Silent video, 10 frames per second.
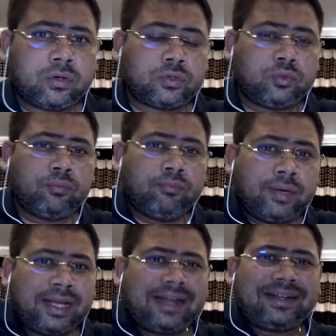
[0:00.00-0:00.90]
to
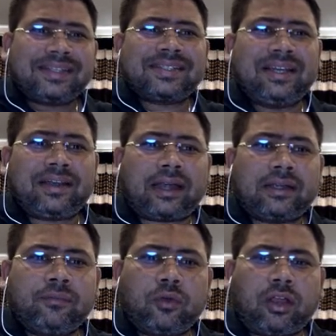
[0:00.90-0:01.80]
mid and distal
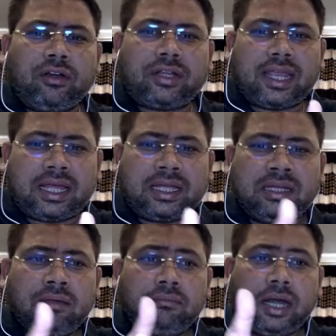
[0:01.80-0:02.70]
rectum, you cannot take a
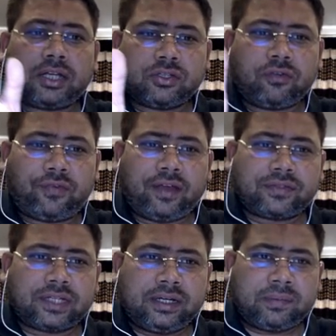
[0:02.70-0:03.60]
margin of 5
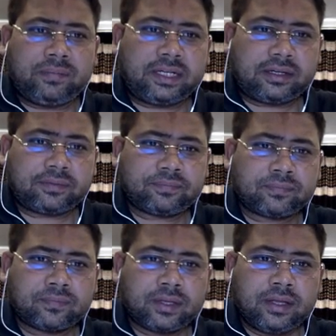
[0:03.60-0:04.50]
centimeter.
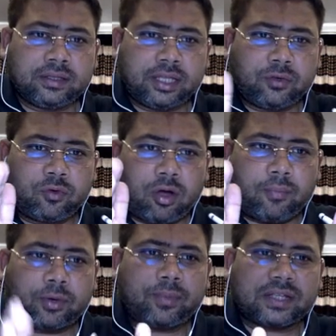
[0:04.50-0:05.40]
Then you
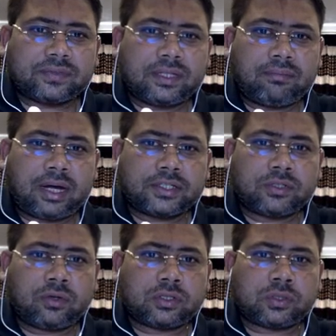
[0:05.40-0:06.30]
compromise with the margin
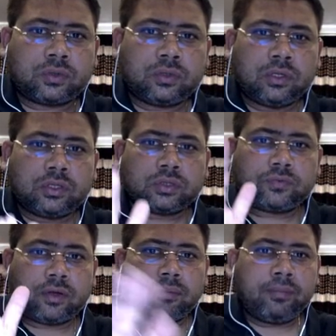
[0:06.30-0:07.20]
also. So
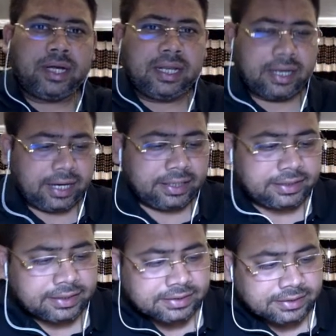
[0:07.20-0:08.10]
for mid and
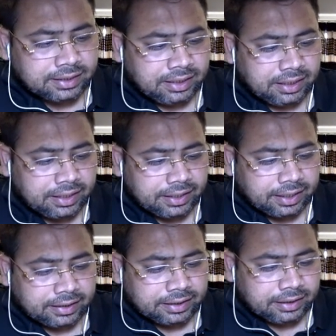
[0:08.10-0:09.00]
distal
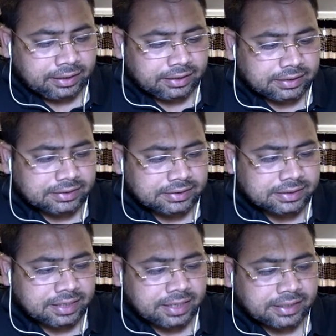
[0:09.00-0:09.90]
rectal
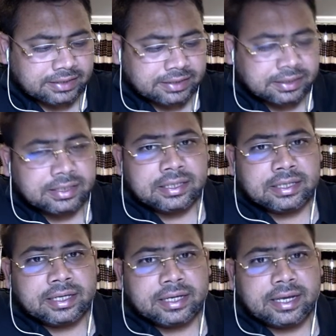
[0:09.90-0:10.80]
CAs,
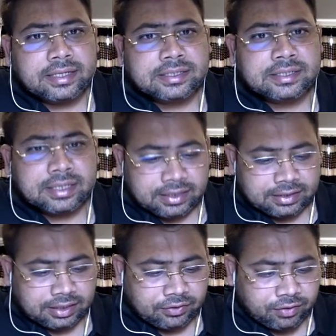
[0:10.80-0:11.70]
yes,
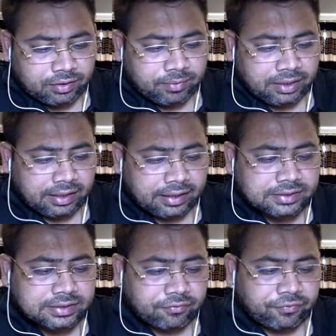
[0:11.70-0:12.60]
the treatment is
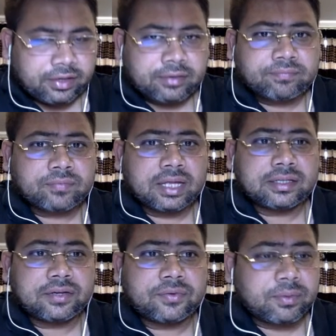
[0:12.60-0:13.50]
different, and the
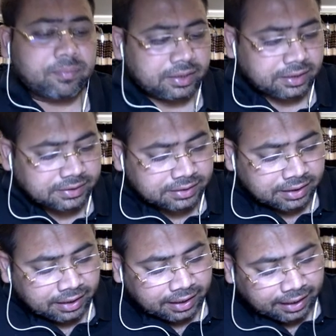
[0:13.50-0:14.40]
treatment is
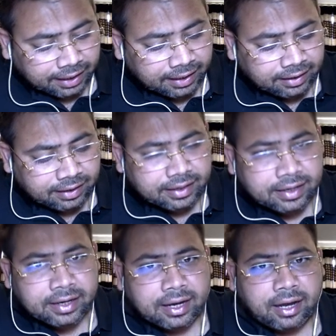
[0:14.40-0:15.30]

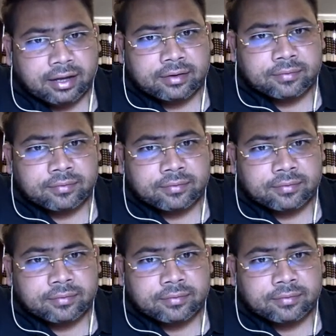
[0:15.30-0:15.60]
LAR.